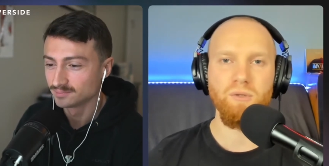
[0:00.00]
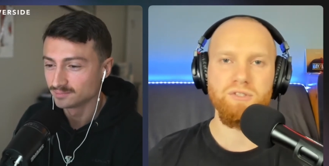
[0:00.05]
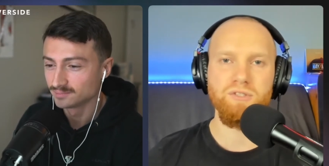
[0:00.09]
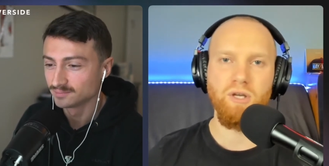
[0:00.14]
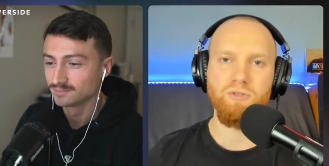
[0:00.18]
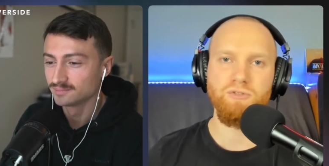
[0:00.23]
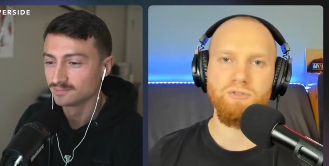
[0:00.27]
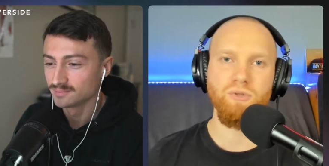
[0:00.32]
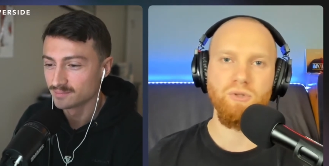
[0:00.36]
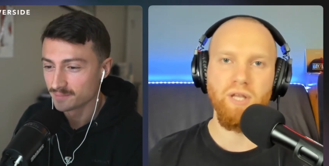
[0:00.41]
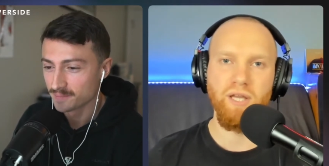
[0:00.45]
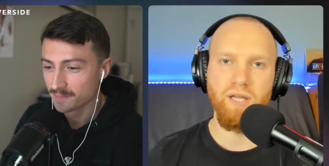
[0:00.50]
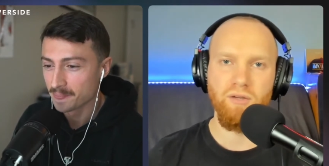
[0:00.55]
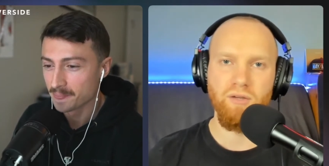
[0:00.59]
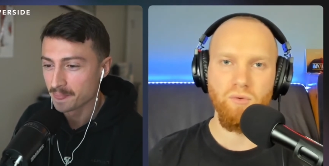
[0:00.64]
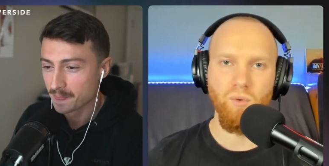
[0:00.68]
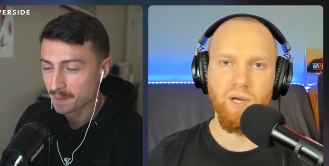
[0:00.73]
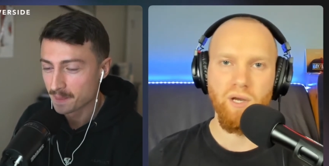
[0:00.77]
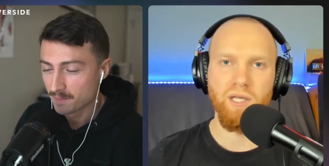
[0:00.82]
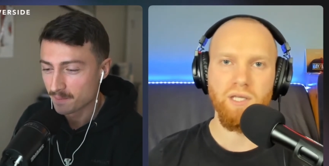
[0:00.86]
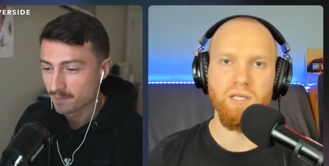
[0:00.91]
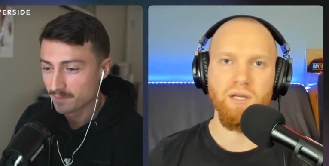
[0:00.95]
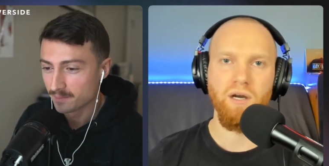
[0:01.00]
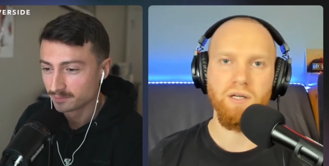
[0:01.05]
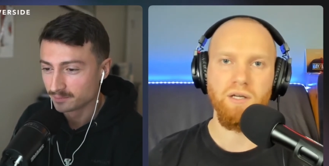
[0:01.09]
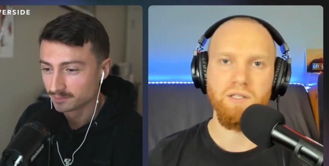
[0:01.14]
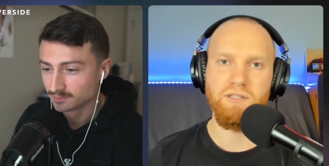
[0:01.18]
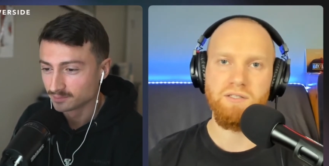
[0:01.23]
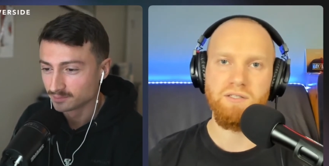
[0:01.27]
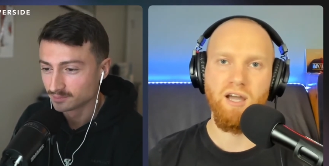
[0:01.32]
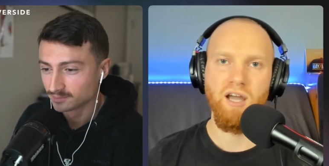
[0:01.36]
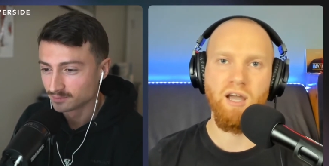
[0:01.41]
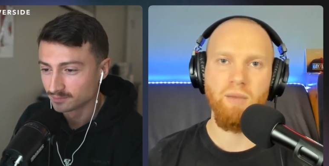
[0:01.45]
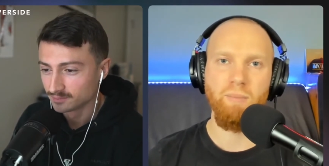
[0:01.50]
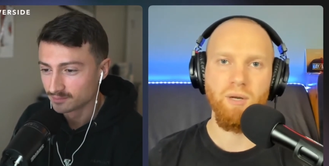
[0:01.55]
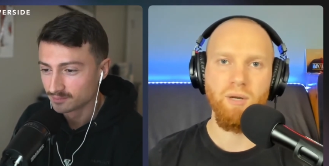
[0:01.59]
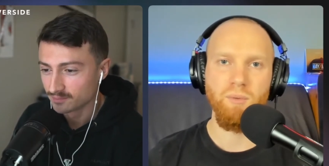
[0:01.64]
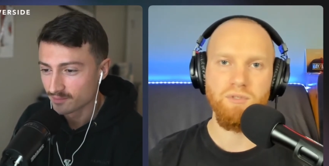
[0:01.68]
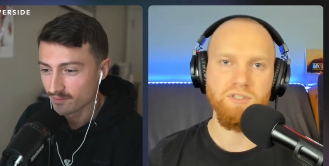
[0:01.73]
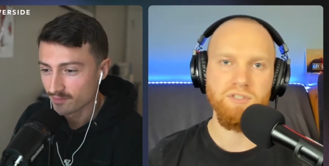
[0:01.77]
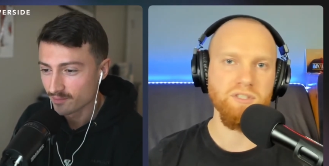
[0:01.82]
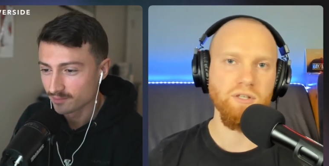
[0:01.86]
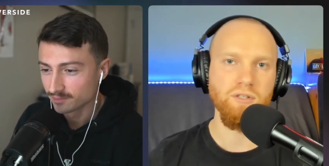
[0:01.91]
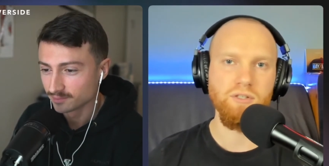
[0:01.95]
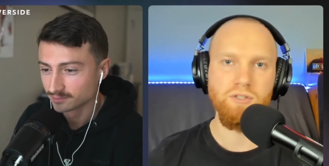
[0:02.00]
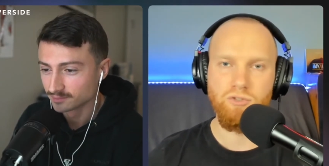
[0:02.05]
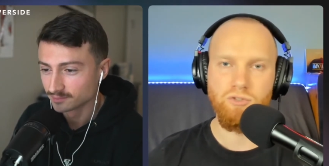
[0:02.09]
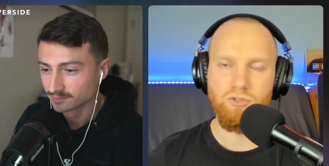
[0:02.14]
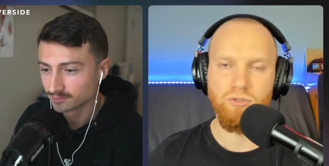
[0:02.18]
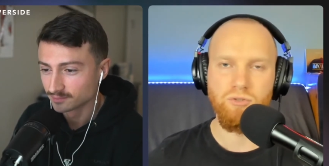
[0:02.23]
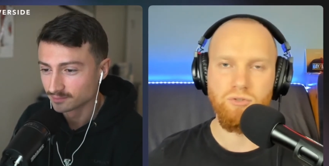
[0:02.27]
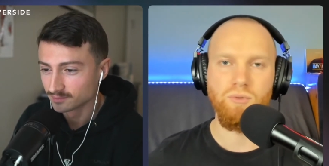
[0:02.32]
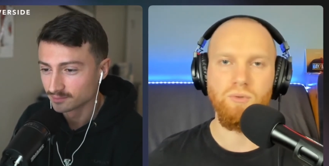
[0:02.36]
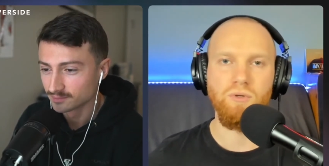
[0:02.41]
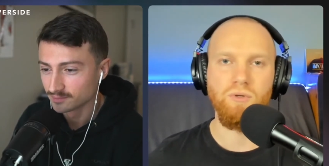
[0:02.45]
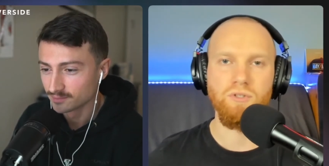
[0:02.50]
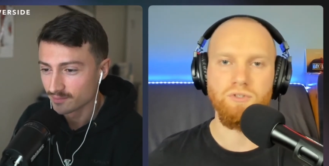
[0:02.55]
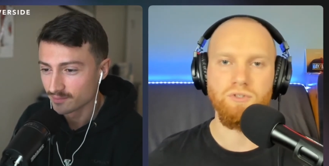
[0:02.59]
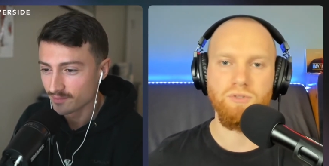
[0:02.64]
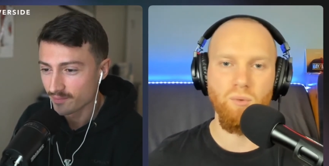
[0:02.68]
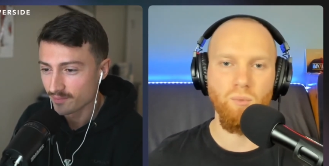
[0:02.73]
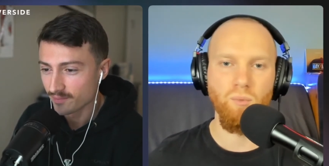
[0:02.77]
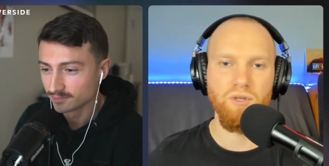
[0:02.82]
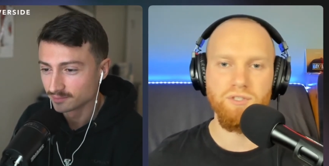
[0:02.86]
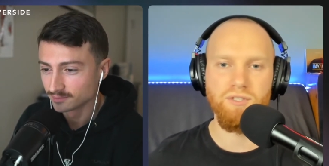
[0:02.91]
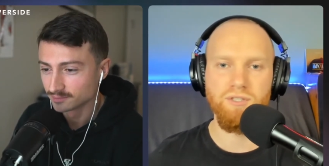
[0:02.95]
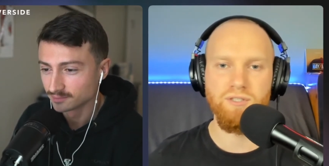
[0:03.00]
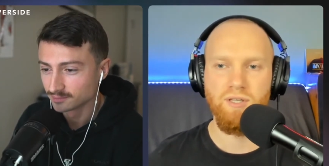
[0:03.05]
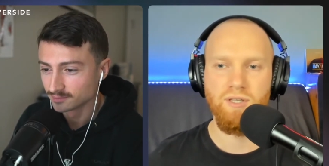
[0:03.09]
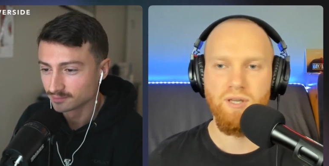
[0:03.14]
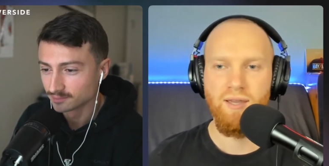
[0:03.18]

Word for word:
Speaker 1: I was also like quite young at the time and I was still in school and so I wasn't